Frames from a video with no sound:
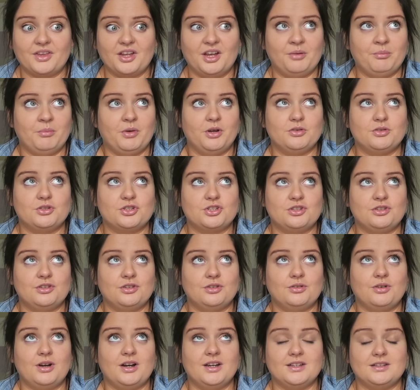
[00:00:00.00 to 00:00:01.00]

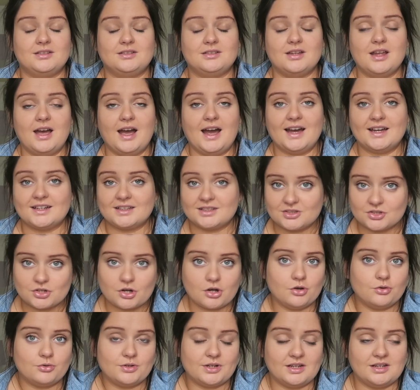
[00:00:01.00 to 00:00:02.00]
emotional. I hadn't
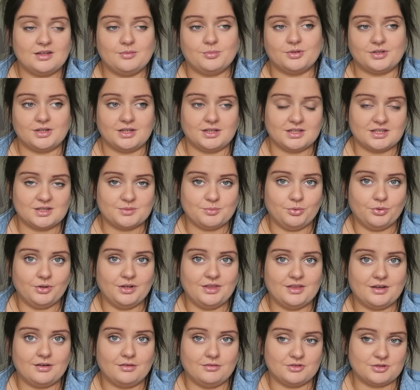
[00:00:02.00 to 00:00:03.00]
told anybody at this
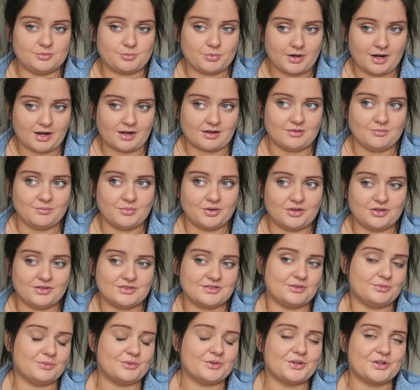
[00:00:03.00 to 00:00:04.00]
point that I was pregnant because
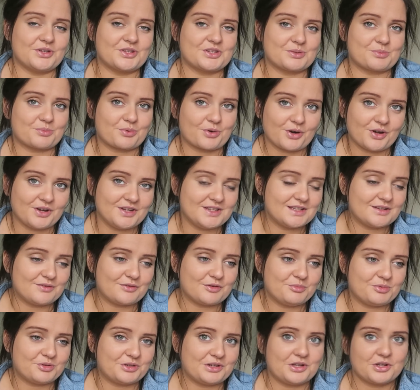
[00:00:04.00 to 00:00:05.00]
I wanted to surprise
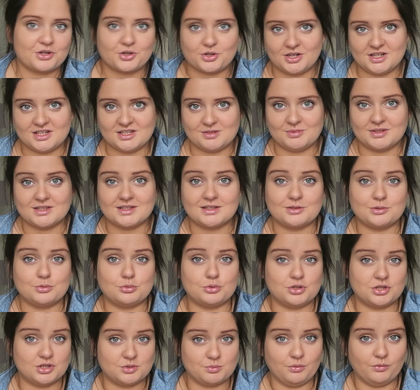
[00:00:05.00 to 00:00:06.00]
everybody at Christmas. This was
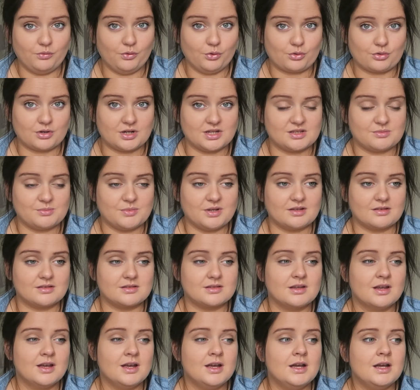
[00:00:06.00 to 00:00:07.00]
just before
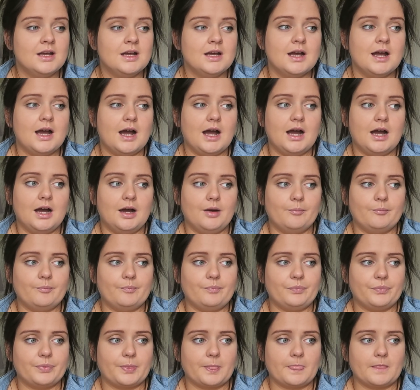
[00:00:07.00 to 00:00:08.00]
Christmas.
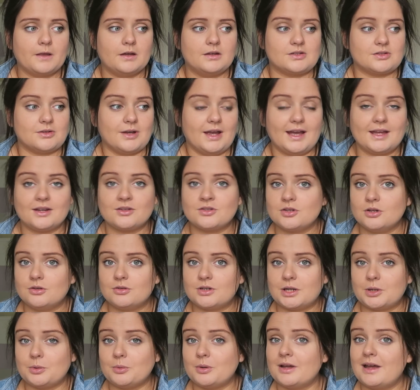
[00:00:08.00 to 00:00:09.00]
So I hadn't
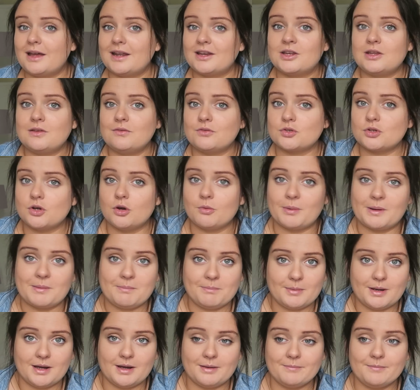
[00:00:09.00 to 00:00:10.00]
told anyone. I hadn't even told my
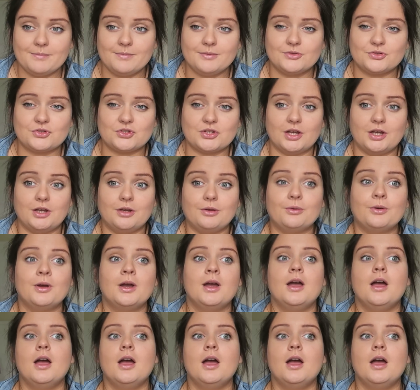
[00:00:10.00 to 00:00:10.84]
mum. So